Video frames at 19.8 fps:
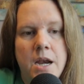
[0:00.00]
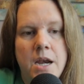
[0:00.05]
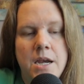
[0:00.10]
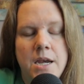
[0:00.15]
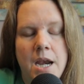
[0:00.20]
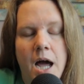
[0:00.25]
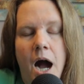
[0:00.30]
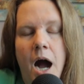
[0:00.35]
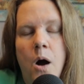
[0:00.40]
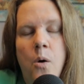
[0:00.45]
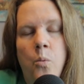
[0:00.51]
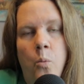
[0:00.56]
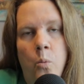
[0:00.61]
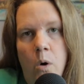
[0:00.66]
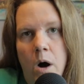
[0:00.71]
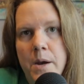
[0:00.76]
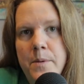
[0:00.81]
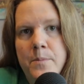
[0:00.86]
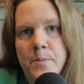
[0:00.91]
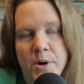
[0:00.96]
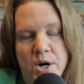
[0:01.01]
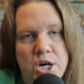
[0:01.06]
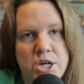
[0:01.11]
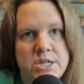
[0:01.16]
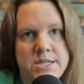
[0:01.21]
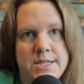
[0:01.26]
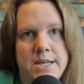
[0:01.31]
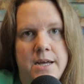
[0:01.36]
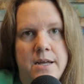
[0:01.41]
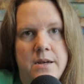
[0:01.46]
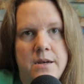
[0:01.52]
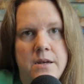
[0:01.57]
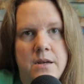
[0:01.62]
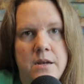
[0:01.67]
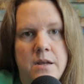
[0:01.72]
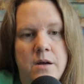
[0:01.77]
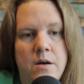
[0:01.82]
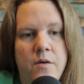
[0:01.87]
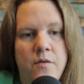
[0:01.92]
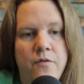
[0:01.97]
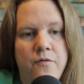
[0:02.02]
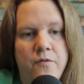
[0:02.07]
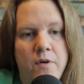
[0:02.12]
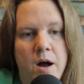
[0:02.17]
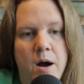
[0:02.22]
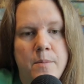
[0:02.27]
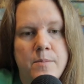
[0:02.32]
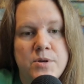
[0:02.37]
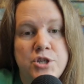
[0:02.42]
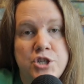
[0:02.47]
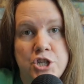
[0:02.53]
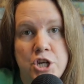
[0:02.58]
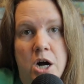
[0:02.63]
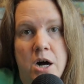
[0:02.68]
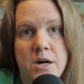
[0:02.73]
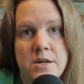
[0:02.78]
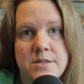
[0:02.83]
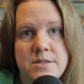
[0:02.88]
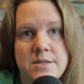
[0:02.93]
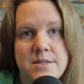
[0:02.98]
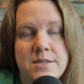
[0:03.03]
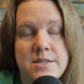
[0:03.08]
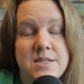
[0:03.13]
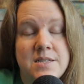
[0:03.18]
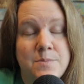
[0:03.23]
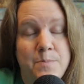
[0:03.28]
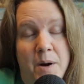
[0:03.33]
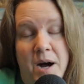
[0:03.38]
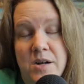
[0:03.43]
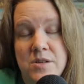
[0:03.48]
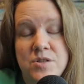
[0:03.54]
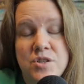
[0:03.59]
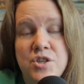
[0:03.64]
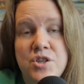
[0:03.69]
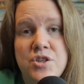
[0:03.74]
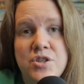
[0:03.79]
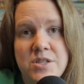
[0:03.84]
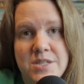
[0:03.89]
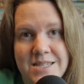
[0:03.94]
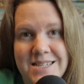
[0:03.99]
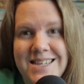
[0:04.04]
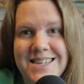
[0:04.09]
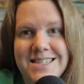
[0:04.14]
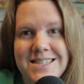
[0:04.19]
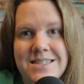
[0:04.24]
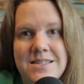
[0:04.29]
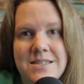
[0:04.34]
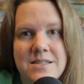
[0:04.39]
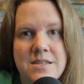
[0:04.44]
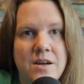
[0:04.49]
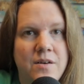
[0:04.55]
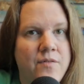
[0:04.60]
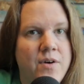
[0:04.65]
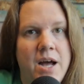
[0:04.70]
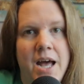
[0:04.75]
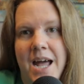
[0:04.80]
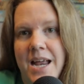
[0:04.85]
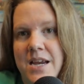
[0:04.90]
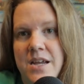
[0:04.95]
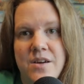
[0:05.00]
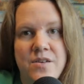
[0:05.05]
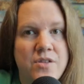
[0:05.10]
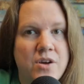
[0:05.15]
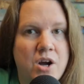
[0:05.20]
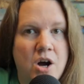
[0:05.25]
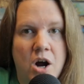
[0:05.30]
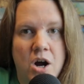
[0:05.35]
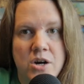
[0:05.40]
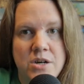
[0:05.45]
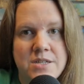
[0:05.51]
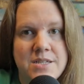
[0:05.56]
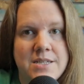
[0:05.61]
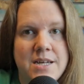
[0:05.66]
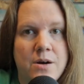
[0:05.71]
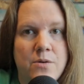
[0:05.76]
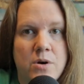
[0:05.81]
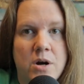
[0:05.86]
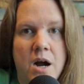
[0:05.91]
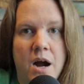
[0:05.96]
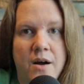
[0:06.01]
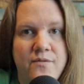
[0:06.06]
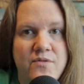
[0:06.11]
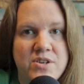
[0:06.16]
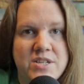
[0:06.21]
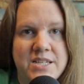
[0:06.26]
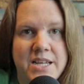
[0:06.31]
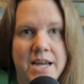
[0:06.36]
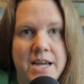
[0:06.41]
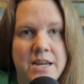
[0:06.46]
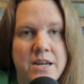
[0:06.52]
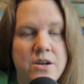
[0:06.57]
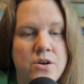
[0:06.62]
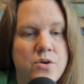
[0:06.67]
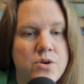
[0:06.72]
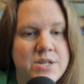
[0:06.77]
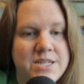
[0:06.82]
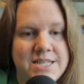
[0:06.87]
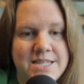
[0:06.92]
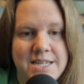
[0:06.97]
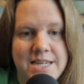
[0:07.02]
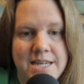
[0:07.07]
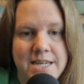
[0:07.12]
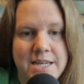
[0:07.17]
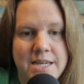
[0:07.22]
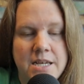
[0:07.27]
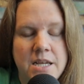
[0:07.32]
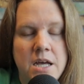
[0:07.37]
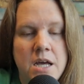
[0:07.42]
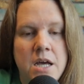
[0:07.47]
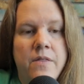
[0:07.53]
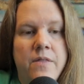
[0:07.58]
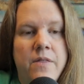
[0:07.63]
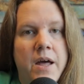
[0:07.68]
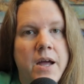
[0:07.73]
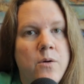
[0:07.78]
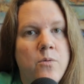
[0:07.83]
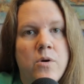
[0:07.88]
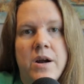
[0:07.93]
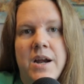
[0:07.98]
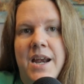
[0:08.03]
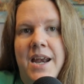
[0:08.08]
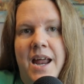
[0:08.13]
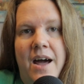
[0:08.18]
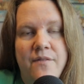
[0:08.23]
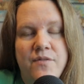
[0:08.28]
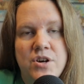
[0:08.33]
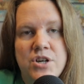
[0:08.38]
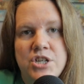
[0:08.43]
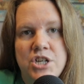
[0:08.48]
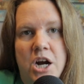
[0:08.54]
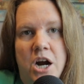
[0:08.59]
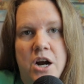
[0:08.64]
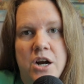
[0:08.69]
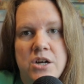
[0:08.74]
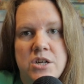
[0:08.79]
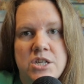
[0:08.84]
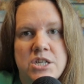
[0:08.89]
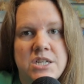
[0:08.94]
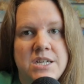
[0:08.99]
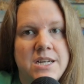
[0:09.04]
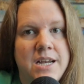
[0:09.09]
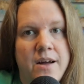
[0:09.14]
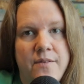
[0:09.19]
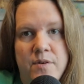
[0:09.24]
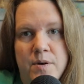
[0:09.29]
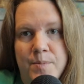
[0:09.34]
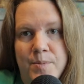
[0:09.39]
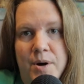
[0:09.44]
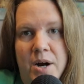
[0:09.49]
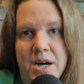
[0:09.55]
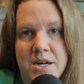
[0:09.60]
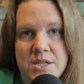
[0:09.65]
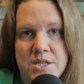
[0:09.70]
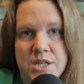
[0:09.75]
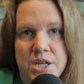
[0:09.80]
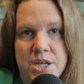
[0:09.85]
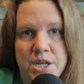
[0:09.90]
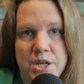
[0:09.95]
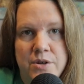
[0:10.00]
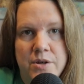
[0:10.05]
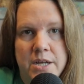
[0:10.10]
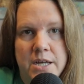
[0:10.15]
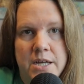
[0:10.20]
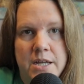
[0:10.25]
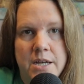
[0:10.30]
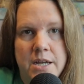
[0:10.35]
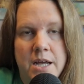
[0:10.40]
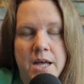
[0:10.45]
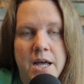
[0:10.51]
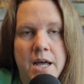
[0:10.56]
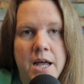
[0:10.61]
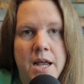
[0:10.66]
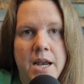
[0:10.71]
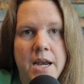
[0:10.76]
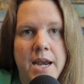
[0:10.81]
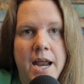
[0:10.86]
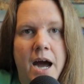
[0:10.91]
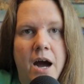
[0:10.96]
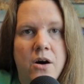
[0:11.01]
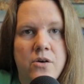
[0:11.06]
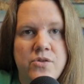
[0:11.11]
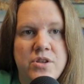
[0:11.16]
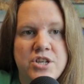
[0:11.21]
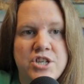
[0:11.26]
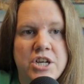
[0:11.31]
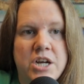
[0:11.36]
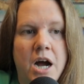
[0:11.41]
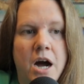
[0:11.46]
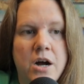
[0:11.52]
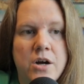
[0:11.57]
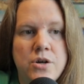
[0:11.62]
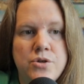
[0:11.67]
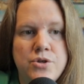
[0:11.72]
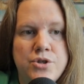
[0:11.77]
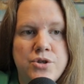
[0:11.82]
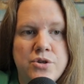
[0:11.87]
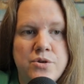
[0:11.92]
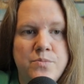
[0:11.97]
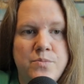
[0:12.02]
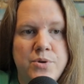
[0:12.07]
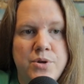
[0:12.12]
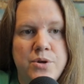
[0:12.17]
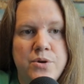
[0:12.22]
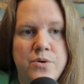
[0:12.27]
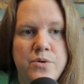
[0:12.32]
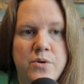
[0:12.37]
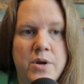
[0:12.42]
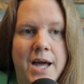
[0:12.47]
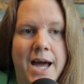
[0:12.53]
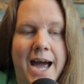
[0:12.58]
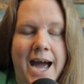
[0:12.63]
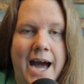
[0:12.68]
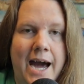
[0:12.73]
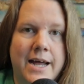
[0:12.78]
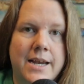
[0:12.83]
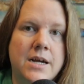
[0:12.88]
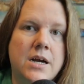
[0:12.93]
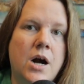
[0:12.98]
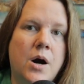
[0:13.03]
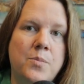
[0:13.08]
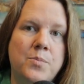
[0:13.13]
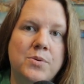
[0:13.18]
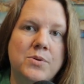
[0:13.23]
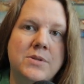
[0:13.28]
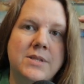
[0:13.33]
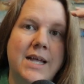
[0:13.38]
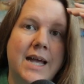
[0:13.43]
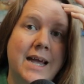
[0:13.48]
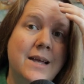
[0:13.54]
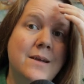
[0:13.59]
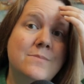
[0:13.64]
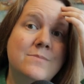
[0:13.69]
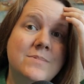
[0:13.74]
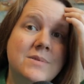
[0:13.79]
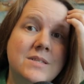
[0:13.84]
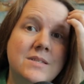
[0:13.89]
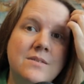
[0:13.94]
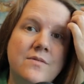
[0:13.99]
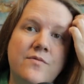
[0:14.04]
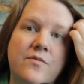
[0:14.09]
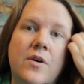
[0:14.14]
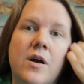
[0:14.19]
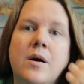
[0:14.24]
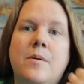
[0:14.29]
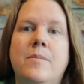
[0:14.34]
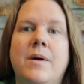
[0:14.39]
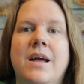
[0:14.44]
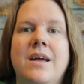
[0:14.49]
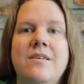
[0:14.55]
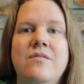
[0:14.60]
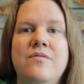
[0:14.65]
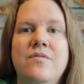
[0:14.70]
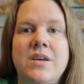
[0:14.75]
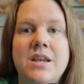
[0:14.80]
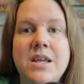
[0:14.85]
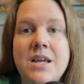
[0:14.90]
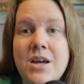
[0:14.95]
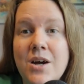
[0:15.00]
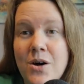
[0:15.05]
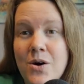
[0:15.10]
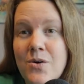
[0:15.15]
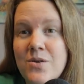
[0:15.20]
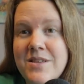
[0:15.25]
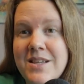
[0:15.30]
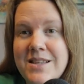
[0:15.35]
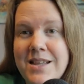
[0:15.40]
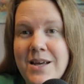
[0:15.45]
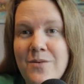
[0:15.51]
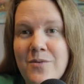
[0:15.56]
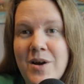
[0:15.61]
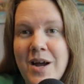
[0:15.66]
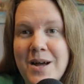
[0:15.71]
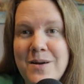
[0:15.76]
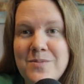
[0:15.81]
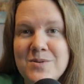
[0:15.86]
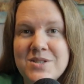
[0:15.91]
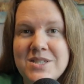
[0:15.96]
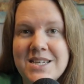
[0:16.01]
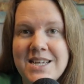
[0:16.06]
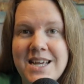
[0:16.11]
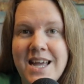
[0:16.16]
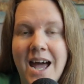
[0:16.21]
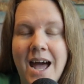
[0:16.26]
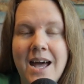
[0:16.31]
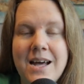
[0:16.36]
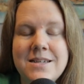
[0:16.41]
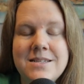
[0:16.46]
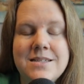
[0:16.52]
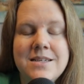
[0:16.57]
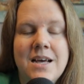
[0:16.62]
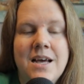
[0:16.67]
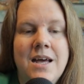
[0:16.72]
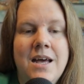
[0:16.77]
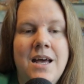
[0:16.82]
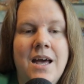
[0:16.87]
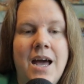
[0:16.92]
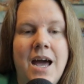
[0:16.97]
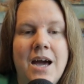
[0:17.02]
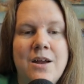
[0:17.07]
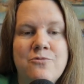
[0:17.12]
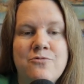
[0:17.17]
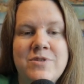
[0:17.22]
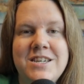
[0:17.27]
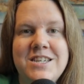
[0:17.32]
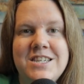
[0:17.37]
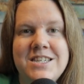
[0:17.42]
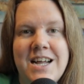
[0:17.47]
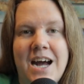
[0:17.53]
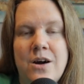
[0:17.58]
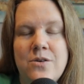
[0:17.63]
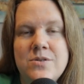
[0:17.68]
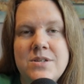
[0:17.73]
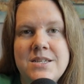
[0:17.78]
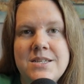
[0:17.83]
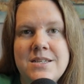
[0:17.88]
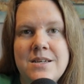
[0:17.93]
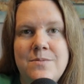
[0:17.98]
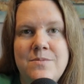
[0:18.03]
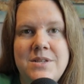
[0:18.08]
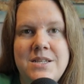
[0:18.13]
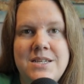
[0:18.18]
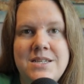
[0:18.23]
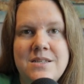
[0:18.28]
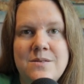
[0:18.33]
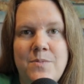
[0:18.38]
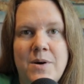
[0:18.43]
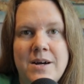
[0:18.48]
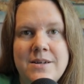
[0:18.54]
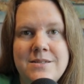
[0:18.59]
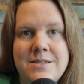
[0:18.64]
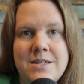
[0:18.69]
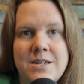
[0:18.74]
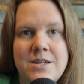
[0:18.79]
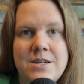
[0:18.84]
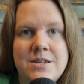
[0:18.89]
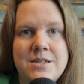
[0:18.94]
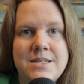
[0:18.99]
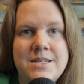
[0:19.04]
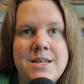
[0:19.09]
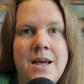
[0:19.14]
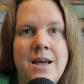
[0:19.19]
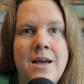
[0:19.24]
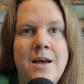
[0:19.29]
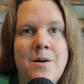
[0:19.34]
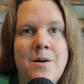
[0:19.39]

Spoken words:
Not one person from John's sponsors lists of any of the cards that were confiscated or seen. They were never charged, never prosecuted. Now, the Chicago Tribune had a couple names from a video that they were able to get and reached out to some of these sponsors,